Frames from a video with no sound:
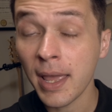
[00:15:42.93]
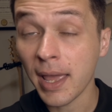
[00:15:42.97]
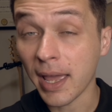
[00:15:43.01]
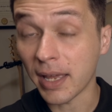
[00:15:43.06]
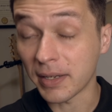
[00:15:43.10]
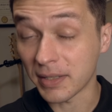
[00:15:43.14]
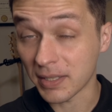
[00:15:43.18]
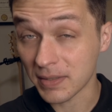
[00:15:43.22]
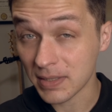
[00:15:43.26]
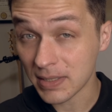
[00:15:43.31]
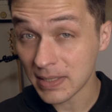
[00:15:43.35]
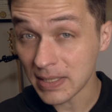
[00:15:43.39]

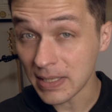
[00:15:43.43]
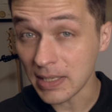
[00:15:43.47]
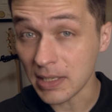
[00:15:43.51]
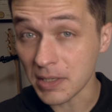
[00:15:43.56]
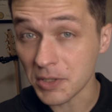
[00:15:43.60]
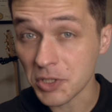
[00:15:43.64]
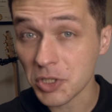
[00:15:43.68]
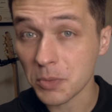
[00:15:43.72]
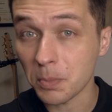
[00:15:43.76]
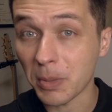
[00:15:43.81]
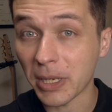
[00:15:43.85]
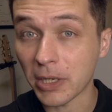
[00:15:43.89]
and
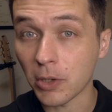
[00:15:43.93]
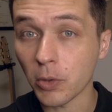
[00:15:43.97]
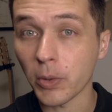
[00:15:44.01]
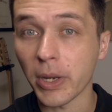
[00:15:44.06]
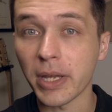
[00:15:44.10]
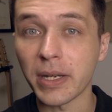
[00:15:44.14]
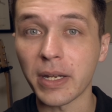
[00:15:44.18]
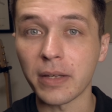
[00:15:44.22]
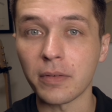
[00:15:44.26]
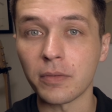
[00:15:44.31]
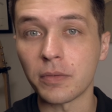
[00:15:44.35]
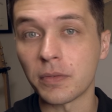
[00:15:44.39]
teach by
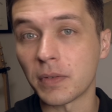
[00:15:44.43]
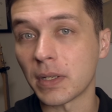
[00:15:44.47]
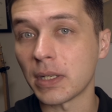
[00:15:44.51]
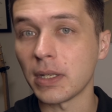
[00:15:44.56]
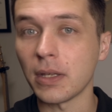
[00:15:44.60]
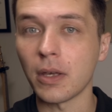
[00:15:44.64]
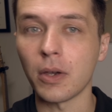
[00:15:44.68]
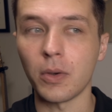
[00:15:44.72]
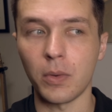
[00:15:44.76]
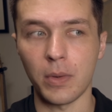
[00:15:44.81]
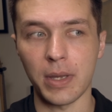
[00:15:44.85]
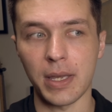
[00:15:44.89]
creating
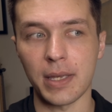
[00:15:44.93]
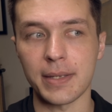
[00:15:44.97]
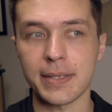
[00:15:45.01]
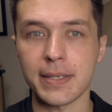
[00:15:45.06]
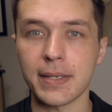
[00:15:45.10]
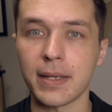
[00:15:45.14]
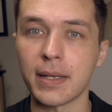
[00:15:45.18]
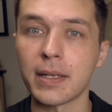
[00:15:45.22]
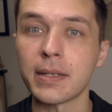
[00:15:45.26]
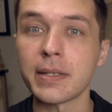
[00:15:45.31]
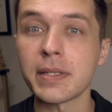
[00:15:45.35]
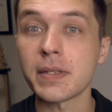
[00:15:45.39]
video
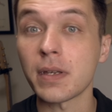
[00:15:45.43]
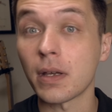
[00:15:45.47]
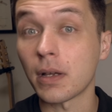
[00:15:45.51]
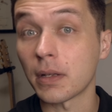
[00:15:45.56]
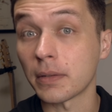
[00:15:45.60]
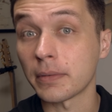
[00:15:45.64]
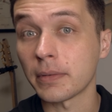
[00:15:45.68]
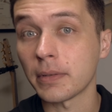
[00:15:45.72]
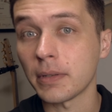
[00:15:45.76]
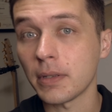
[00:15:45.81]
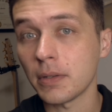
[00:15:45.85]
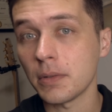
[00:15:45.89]
essays
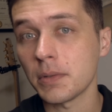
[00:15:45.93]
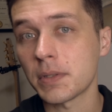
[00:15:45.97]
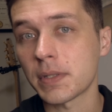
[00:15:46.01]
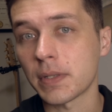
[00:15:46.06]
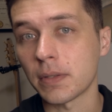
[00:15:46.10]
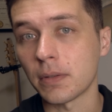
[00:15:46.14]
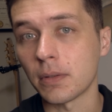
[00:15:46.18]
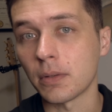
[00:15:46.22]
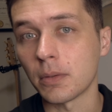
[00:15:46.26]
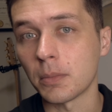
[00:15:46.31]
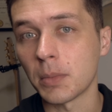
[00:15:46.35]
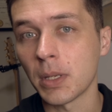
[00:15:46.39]
on
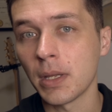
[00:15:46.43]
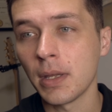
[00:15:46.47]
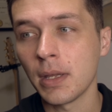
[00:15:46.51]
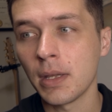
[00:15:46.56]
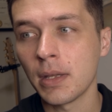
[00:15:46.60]
YouTube,